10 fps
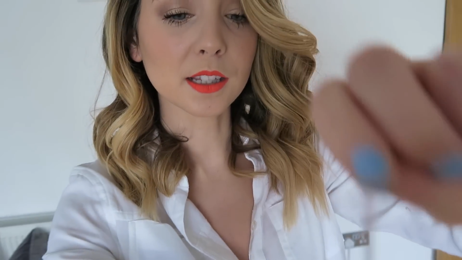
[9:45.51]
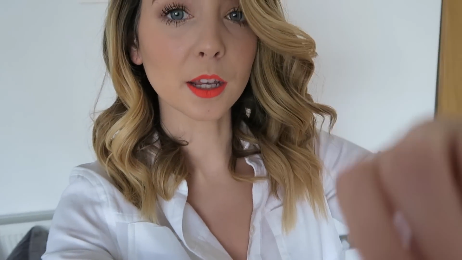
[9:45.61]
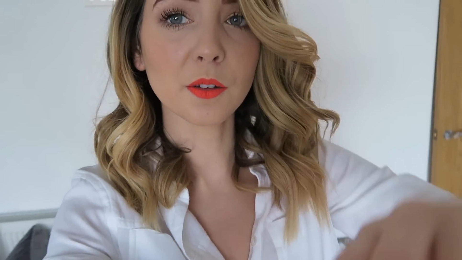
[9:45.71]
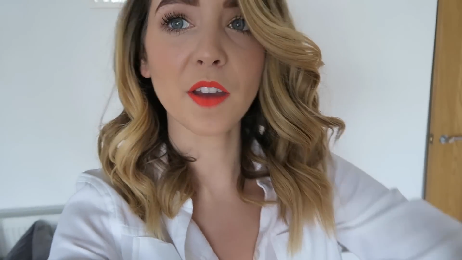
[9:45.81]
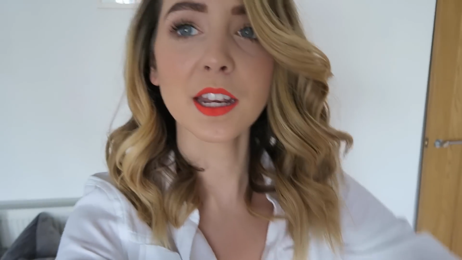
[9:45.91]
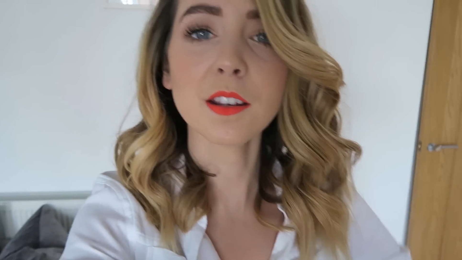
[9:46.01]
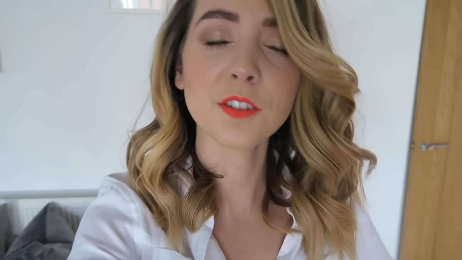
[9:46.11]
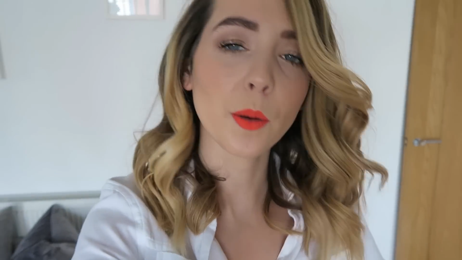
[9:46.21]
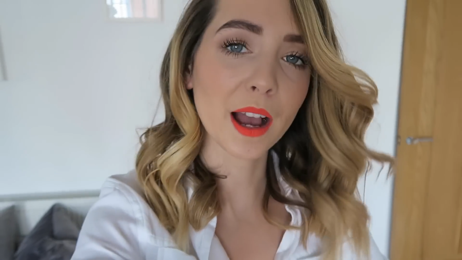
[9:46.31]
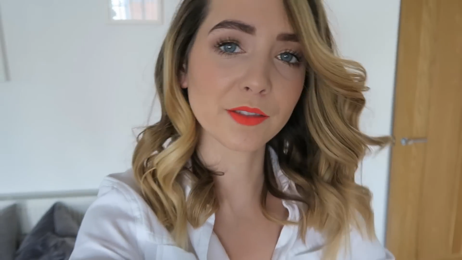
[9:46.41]
So if any of
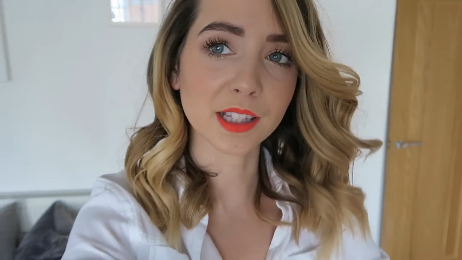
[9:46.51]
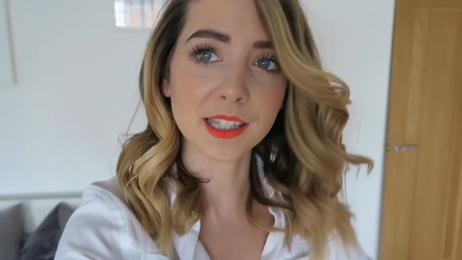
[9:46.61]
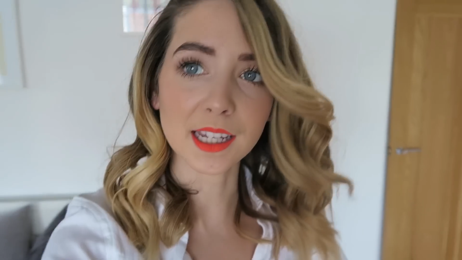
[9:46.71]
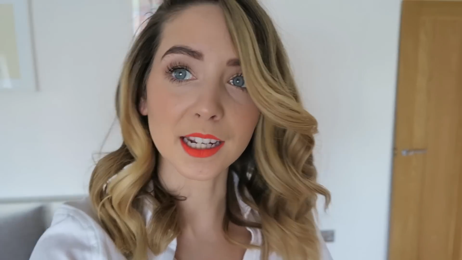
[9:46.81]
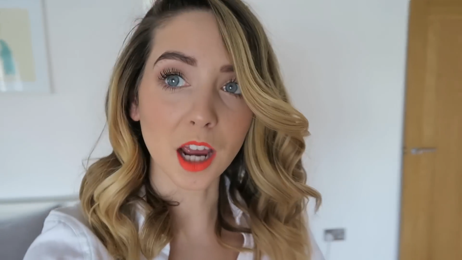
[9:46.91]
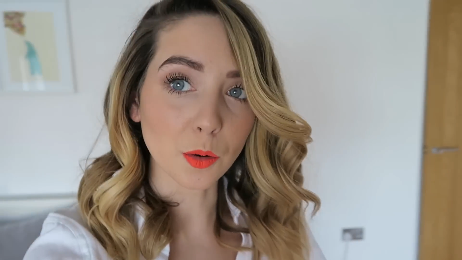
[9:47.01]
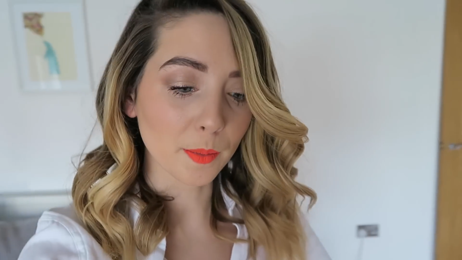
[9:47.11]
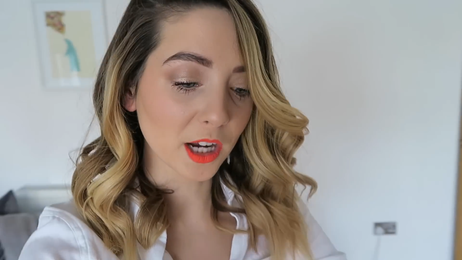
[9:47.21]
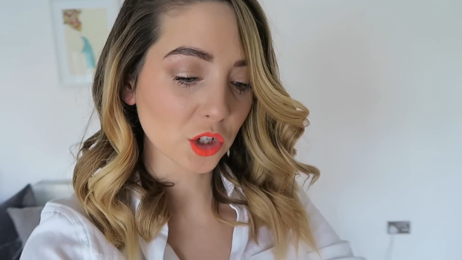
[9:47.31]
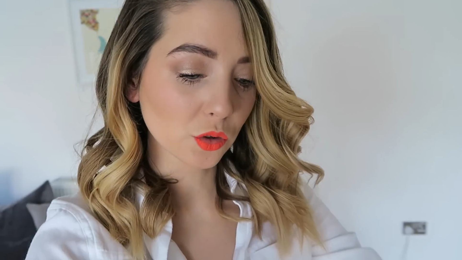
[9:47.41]
you haven't seen, I will
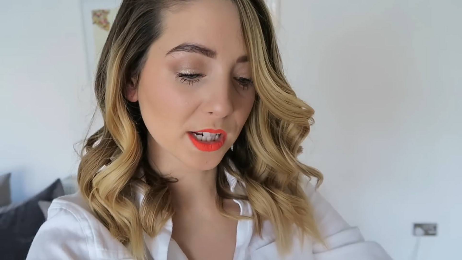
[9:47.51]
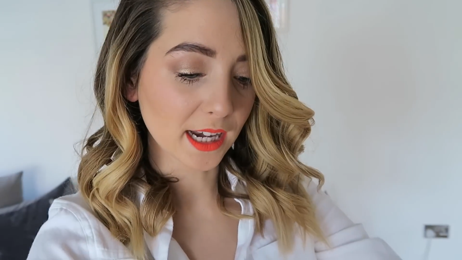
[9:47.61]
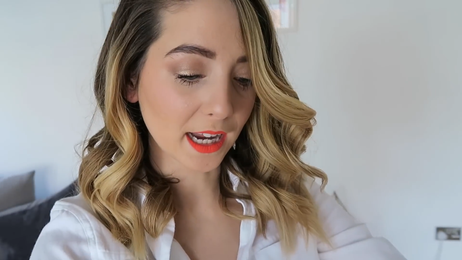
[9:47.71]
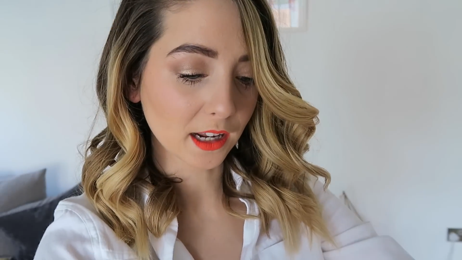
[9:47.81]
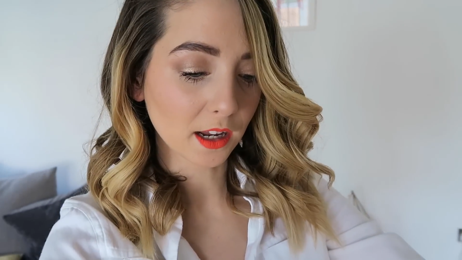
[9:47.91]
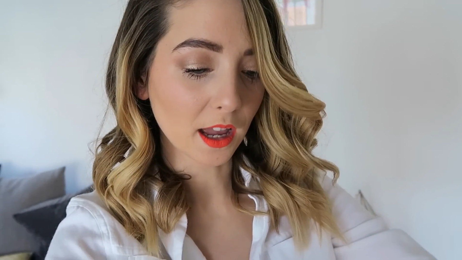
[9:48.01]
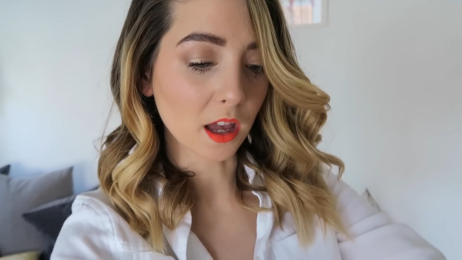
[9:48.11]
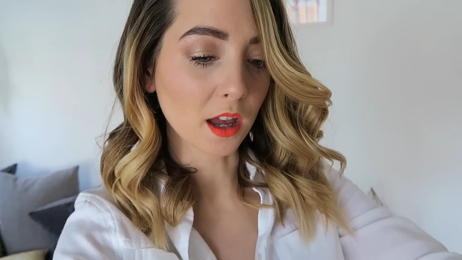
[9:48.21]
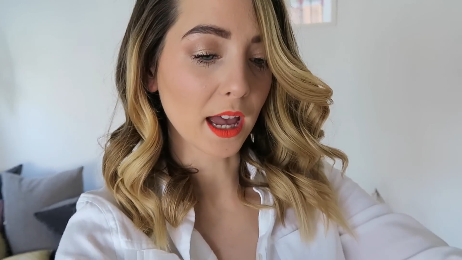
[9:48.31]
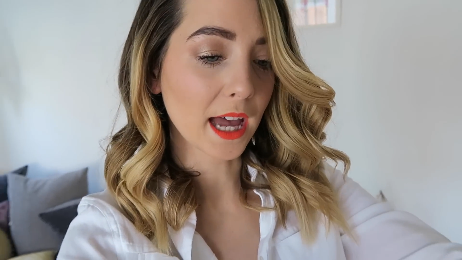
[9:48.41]
make sure to link
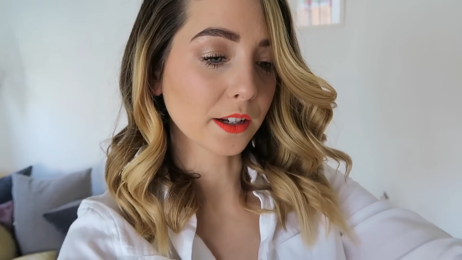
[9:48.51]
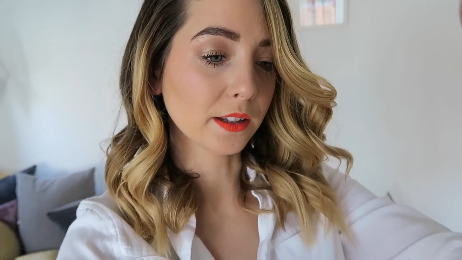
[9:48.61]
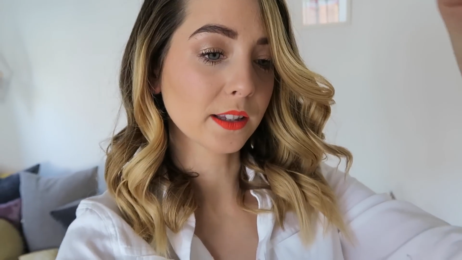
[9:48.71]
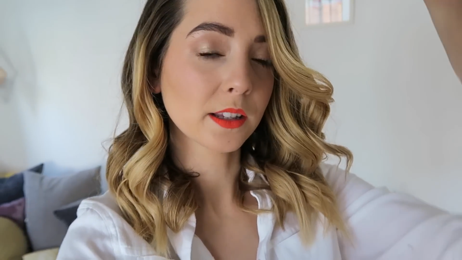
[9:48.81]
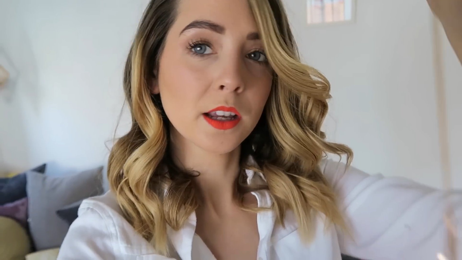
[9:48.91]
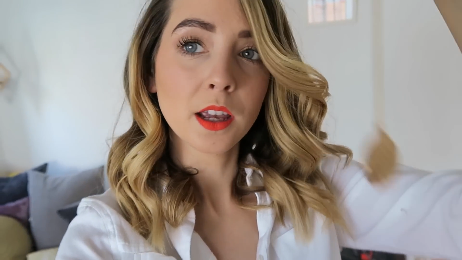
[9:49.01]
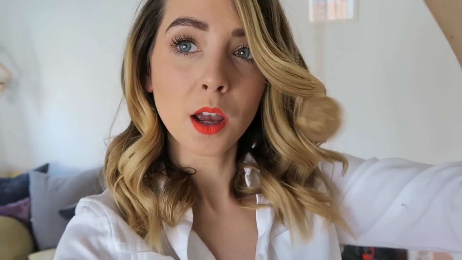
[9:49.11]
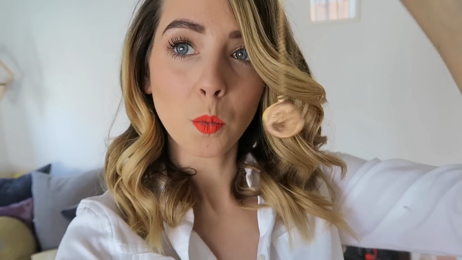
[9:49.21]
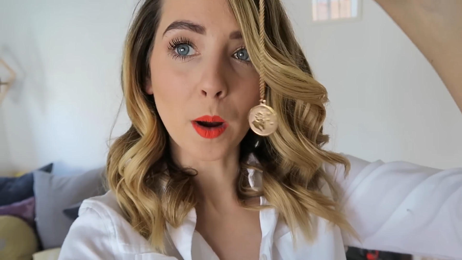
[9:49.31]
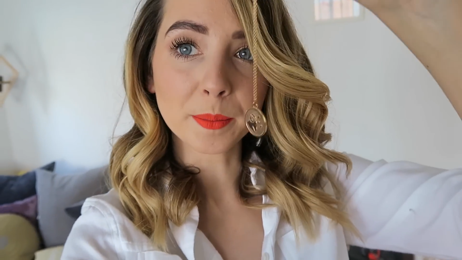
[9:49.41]
Anna's
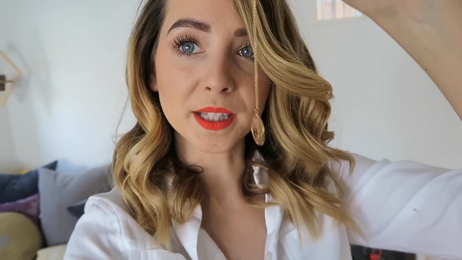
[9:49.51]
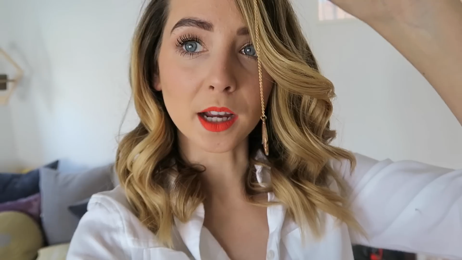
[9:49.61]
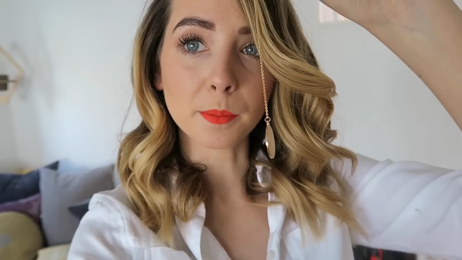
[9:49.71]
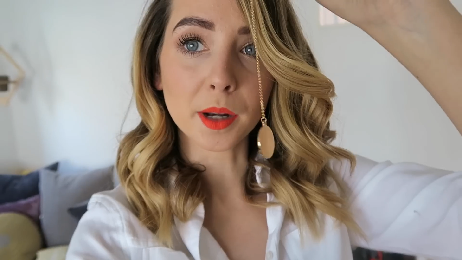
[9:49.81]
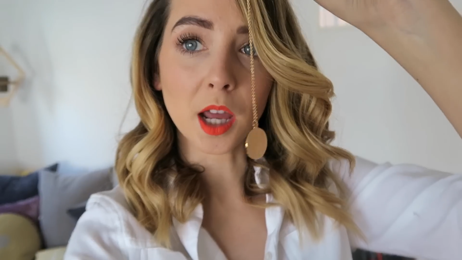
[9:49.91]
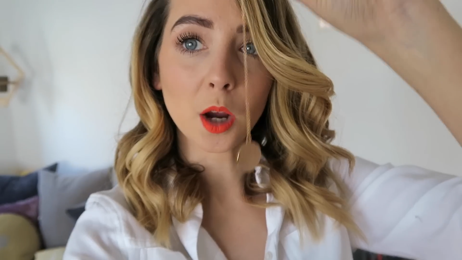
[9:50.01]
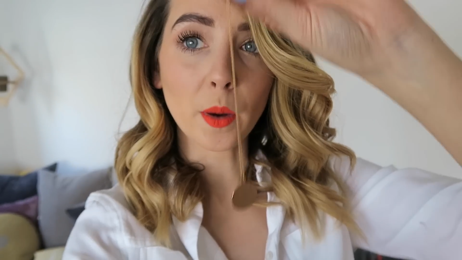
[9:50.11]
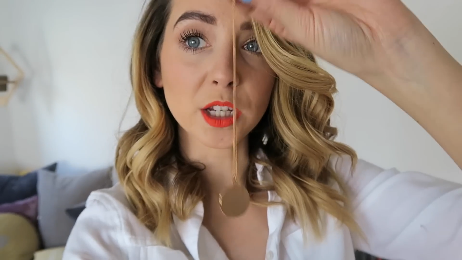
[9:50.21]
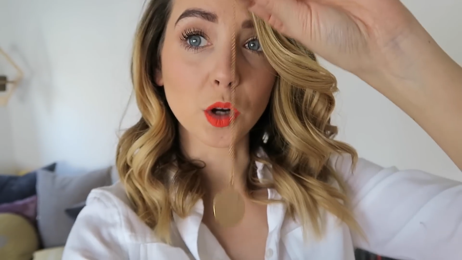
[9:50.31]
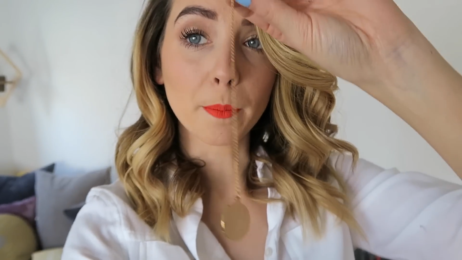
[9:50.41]
website below
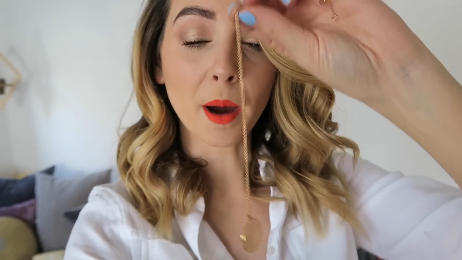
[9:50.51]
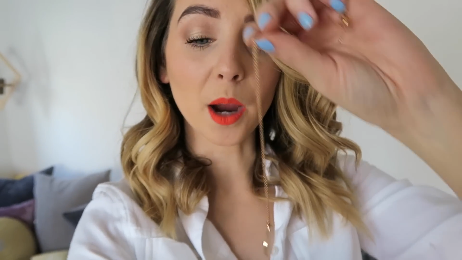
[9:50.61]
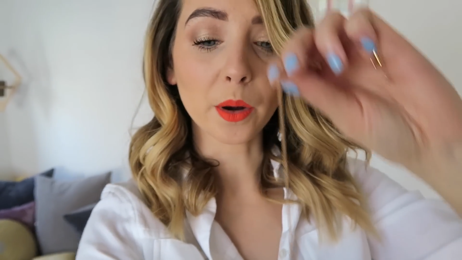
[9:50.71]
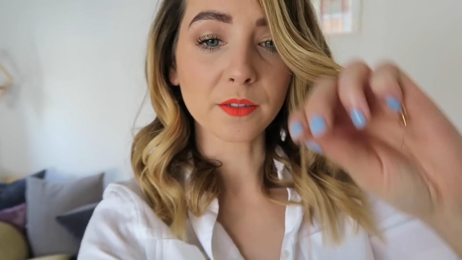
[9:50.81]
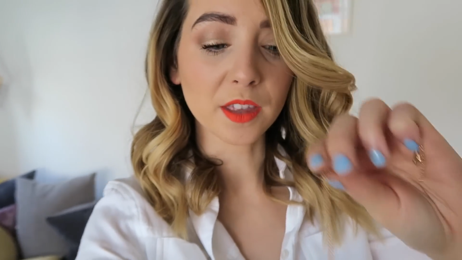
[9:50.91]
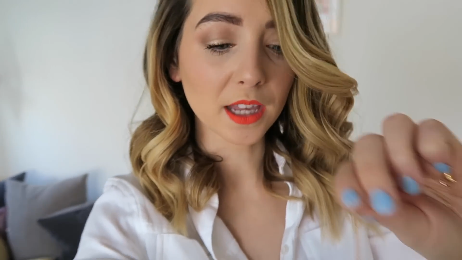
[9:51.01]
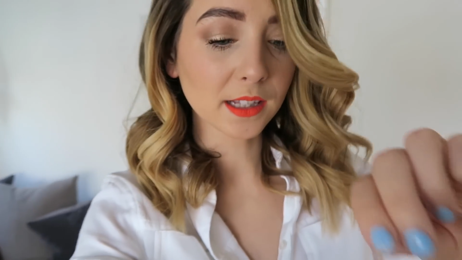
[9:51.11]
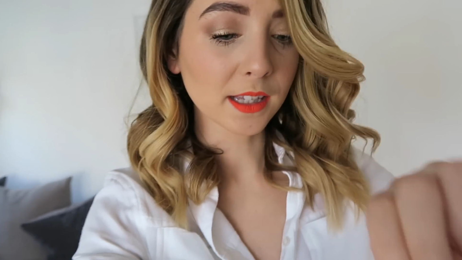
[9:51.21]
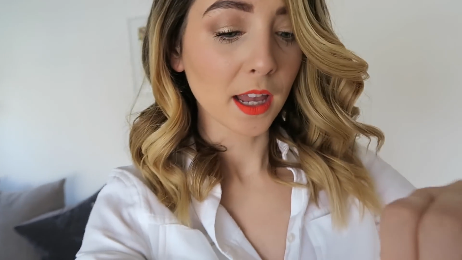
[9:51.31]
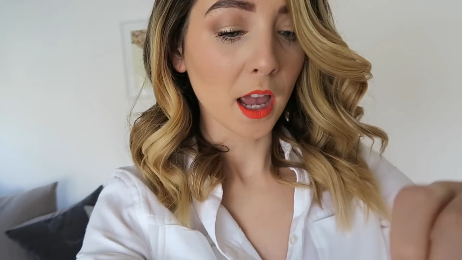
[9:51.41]
where you can buy one of these.